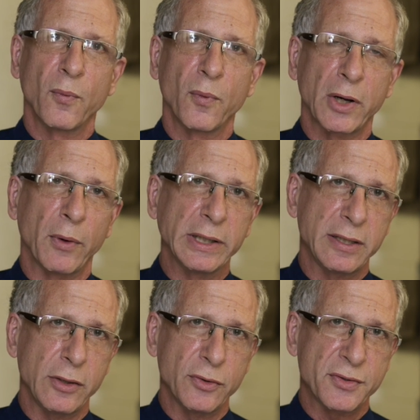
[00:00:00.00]
We're going
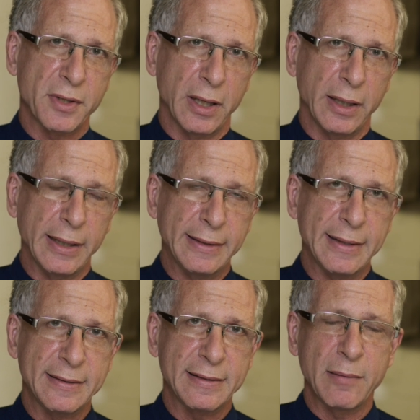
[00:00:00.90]
to use the
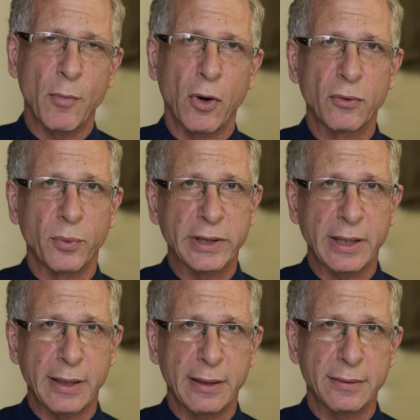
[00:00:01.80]
ETC mode with
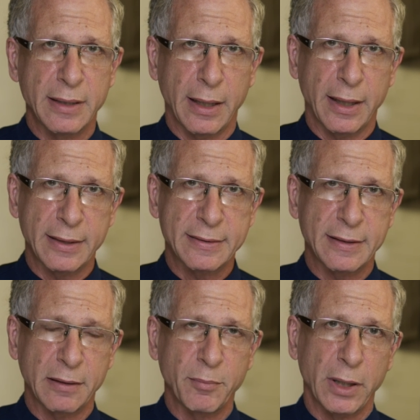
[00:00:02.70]
the
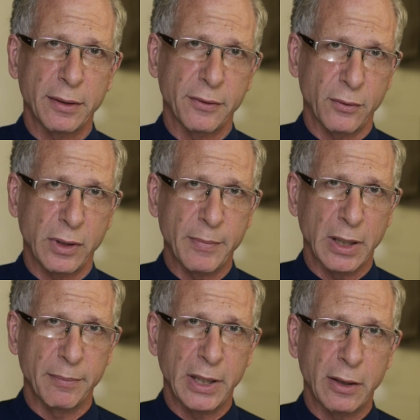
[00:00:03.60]
Sigma
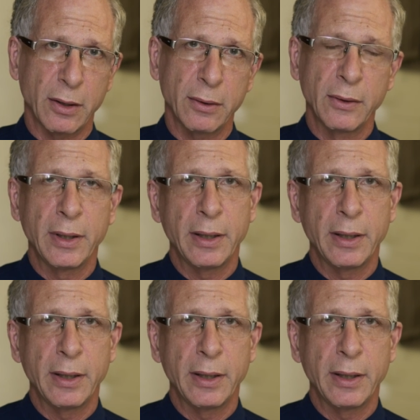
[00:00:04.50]
30mm,